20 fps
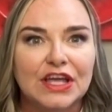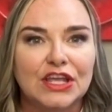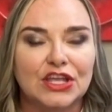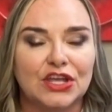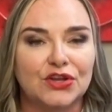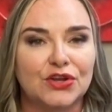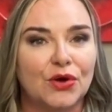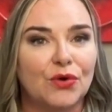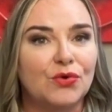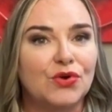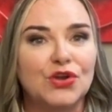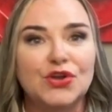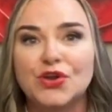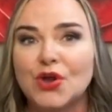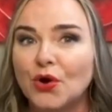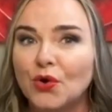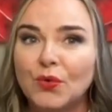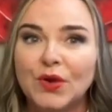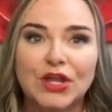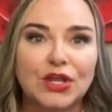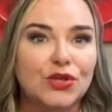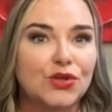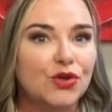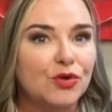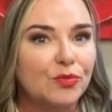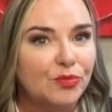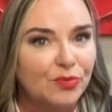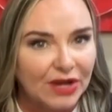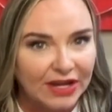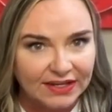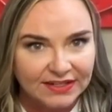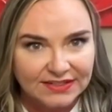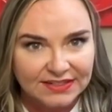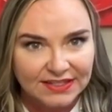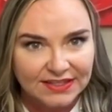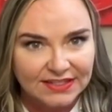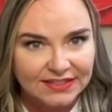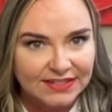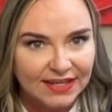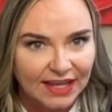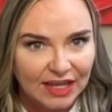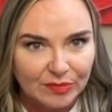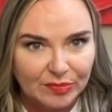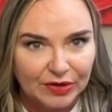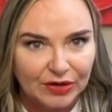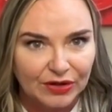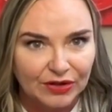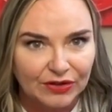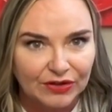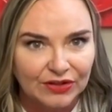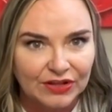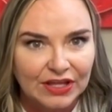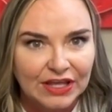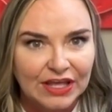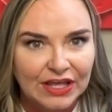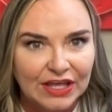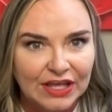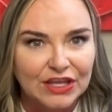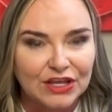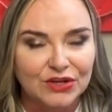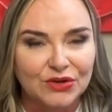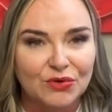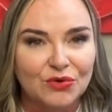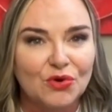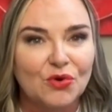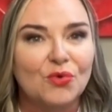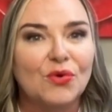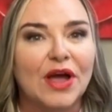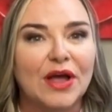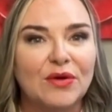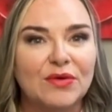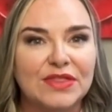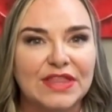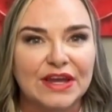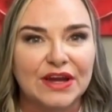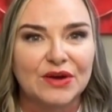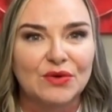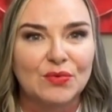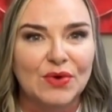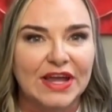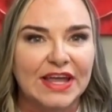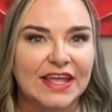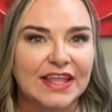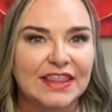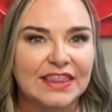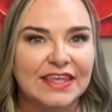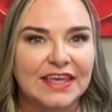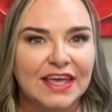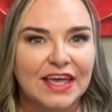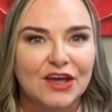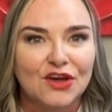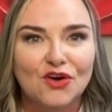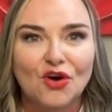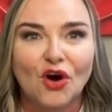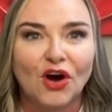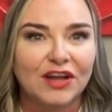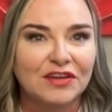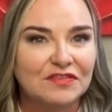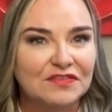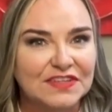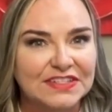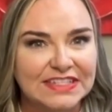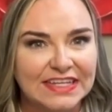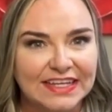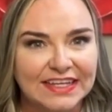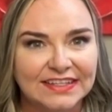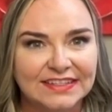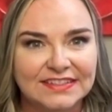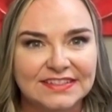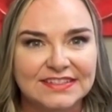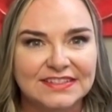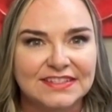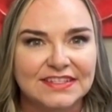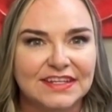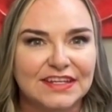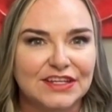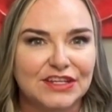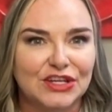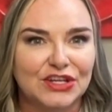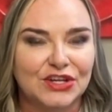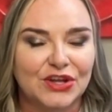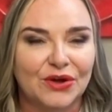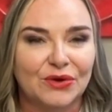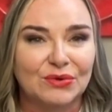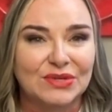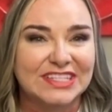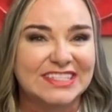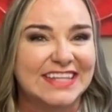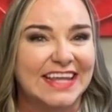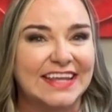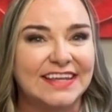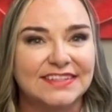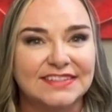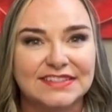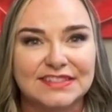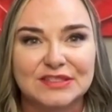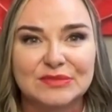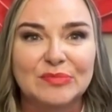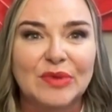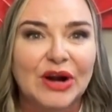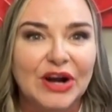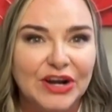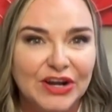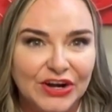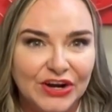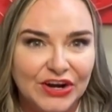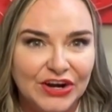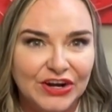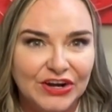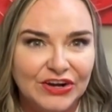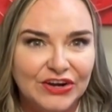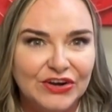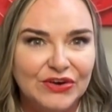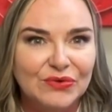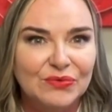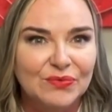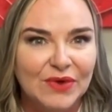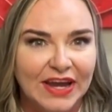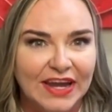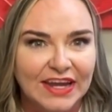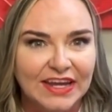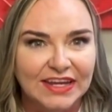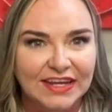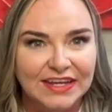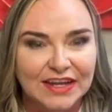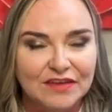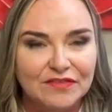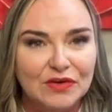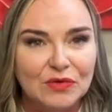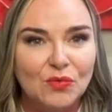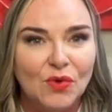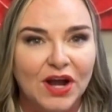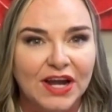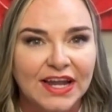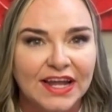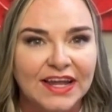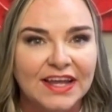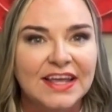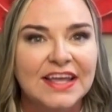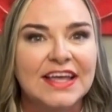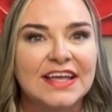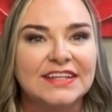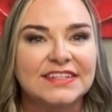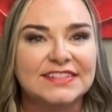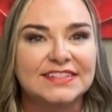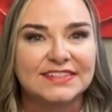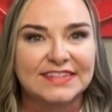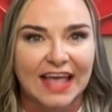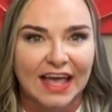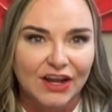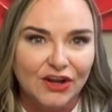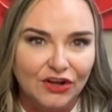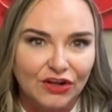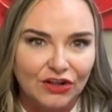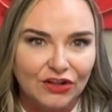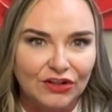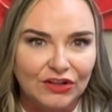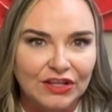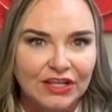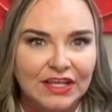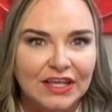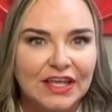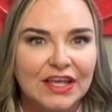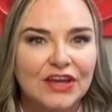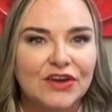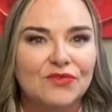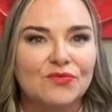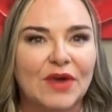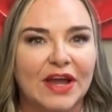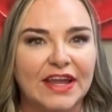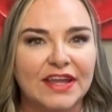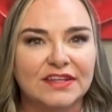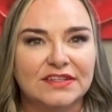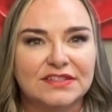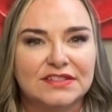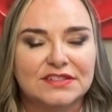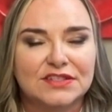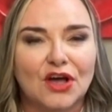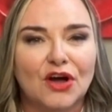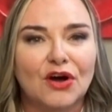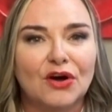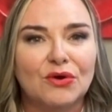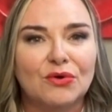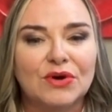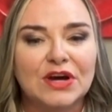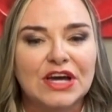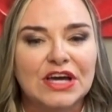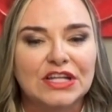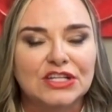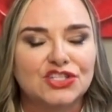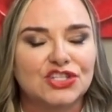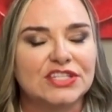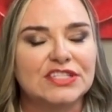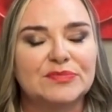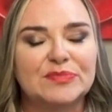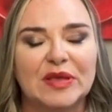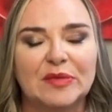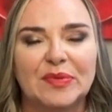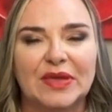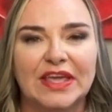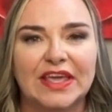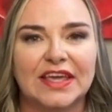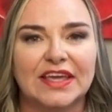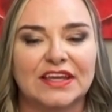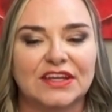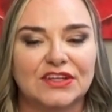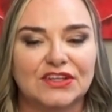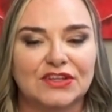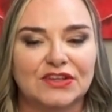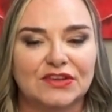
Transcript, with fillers: you know, know what you bring to the table, you know, go out there with confidence, you know, date smarter, right? You never want to settle, right? So just maybe